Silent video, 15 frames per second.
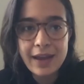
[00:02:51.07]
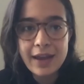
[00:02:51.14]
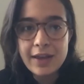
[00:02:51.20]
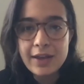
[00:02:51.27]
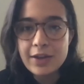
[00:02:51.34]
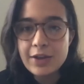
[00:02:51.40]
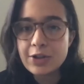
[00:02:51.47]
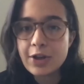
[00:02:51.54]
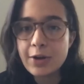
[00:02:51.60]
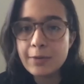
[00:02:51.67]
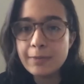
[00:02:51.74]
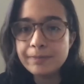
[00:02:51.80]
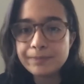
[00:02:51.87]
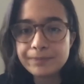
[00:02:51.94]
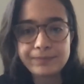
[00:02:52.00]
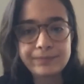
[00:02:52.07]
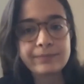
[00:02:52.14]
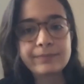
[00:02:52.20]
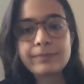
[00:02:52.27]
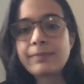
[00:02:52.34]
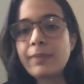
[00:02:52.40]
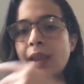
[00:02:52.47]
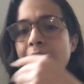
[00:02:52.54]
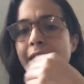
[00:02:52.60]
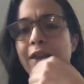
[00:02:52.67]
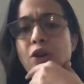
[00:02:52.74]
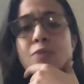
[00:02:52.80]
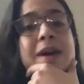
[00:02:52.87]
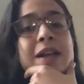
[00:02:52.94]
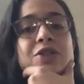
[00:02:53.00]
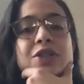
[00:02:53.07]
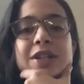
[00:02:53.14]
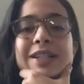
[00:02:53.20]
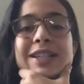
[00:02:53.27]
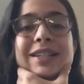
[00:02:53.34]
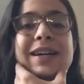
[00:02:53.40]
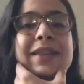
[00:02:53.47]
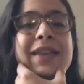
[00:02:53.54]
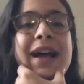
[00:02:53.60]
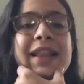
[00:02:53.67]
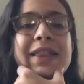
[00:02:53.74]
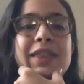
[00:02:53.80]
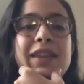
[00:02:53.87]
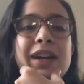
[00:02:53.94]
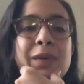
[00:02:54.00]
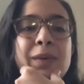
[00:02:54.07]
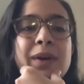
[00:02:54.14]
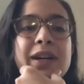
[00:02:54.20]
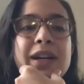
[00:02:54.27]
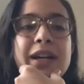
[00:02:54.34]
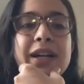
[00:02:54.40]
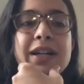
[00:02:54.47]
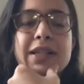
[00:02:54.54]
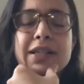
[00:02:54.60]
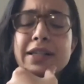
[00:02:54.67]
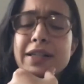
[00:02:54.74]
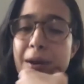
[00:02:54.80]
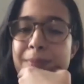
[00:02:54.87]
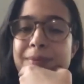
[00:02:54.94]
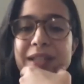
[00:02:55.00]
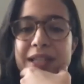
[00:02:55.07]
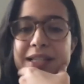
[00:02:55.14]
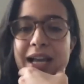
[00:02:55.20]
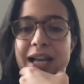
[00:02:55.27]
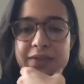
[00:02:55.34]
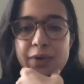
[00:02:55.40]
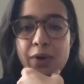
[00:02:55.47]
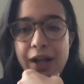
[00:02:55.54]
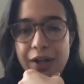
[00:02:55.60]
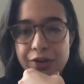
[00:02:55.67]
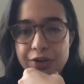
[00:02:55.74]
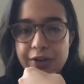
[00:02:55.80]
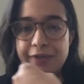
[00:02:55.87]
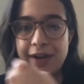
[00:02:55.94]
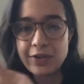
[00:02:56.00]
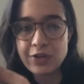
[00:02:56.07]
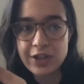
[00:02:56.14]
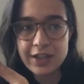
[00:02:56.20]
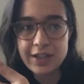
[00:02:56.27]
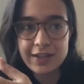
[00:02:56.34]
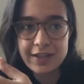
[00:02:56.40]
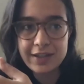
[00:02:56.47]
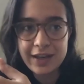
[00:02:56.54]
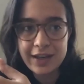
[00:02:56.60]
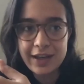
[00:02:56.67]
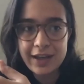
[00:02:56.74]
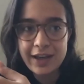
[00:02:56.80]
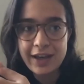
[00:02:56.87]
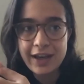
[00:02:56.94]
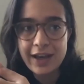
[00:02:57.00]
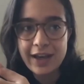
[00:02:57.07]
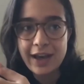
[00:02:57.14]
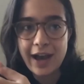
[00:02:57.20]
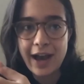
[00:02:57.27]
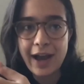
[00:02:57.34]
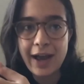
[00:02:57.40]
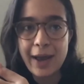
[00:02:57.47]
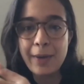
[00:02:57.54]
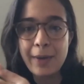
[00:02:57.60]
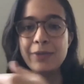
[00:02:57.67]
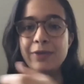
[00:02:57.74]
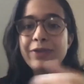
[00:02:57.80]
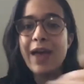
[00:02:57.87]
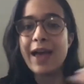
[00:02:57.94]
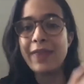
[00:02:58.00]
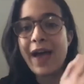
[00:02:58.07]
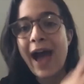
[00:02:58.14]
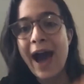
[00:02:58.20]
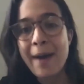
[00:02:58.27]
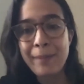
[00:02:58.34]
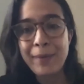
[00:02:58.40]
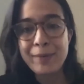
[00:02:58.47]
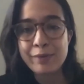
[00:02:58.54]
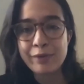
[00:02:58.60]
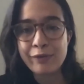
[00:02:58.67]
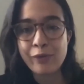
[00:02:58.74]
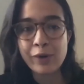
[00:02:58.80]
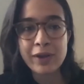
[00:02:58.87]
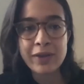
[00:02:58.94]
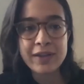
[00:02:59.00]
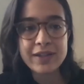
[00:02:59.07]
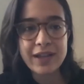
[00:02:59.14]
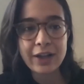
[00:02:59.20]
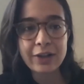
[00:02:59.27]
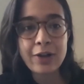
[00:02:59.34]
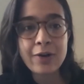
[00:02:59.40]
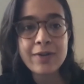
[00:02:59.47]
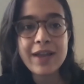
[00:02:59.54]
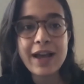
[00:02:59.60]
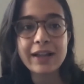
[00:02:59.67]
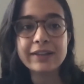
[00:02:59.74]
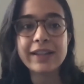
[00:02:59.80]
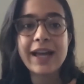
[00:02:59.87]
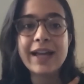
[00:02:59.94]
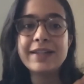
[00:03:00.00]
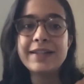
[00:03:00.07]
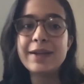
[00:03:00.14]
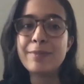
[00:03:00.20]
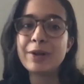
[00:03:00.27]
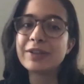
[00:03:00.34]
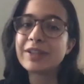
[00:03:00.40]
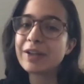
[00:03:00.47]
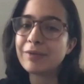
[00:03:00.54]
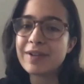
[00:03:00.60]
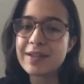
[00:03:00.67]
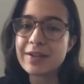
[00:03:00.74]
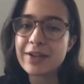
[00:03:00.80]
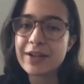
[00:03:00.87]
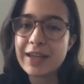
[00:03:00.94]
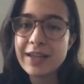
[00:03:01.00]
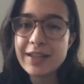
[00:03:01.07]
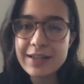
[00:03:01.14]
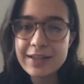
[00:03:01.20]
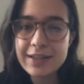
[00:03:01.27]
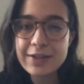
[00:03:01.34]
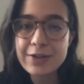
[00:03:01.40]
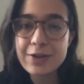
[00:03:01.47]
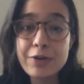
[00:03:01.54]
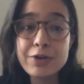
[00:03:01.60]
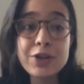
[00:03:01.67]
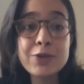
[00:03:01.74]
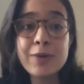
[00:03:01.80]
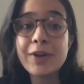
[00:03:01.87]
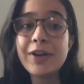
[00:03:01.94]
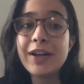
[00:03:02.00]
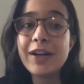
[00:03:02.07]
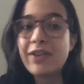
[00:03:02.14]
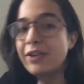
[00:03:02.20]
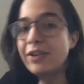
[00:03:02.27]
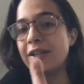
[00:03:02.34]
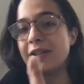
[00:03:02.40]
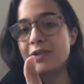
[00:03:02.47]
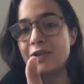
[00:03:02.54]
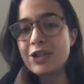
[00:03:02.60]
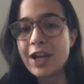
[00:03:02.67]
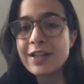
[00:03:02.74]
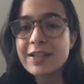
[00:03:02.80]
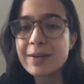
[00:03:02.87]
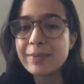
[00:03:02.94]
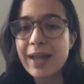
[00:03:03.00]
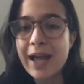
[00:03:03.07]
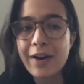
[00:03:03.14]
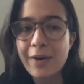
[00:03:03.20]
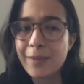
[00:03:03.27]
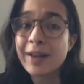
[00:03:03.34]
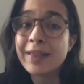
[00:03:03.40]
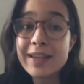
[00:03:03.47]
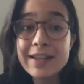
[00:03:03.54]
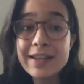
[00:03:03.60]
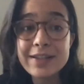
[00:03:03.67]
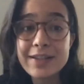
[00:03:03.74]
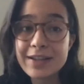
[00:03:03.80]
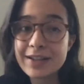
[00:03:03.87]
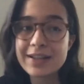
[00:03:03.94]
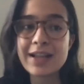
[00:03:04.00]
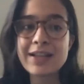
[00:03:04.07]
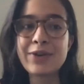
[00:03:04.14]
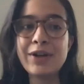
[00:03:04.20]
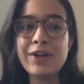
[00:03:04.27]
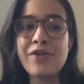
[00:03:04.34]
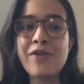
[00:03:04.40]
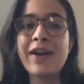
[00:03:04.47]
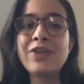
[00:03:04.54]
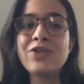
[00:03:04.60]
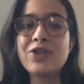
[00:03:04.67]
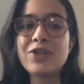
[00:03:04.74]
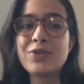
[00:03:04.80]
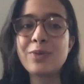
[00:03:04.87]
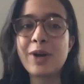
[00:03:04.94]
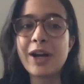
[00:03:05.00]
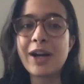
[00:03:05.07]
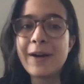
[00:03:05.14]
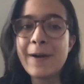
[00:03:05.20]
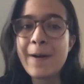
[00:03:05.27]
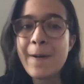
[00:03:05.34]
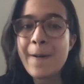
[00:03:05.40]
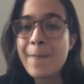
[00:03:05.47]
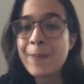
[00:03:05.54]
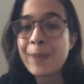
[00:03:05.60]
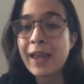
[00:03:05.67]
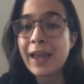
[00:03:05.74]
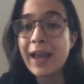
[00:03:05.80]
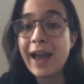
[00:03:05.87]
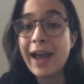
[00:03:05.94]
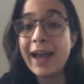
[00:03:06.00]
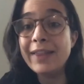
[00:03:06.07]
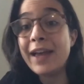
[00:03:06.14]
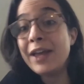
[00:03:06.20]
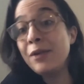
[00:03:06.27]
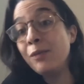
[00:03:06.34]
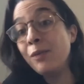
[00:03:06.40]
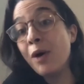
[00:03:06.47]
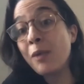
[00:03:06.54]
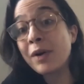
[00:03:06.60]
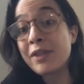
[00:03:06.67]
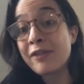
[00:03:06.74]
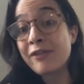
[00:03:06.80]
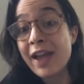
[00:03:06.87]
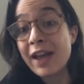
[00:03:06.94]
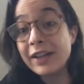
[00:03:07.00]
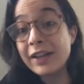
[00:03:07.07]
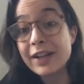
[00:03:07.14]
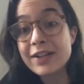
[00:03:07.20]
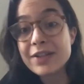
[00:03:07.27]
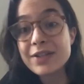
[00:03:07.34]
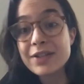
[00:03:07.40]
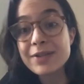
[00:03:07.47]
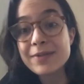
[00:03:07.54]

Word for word: So, you mentioned that there were some successful interventions that happened before the cyclone that led to building resilience. So, I wondering if you could shed some light on what these successful interventions were, and then what were the uh, failures. Uh,